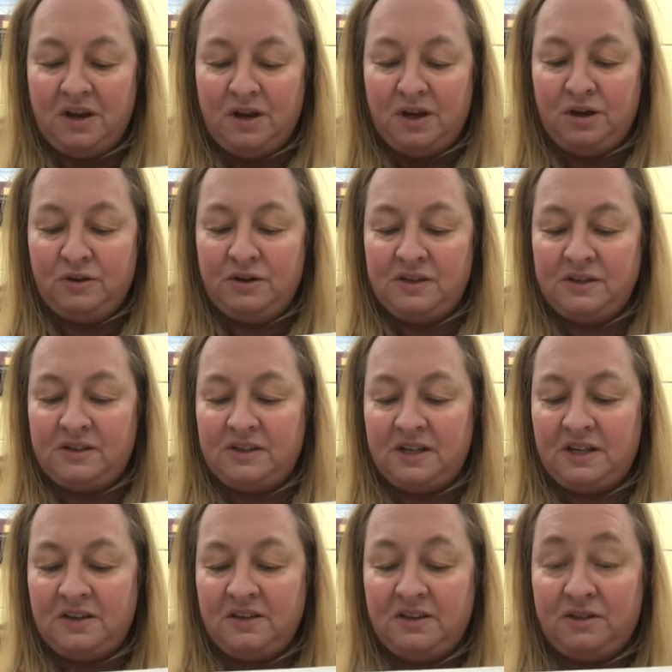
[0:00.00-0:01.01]
And you can
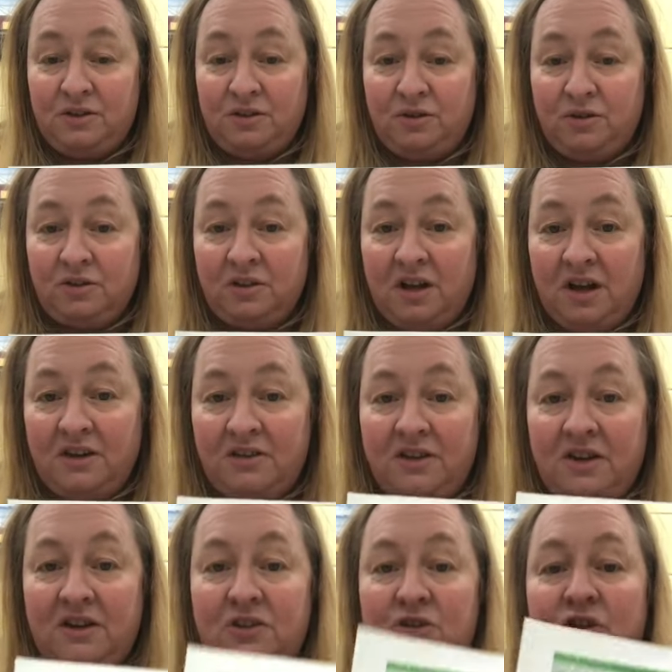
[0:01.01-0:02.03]
see this looks like
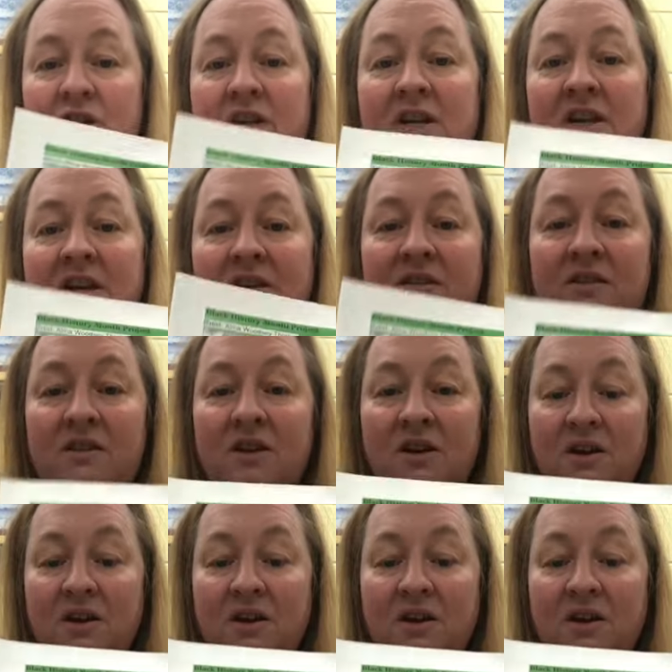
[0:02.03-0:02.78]
that she has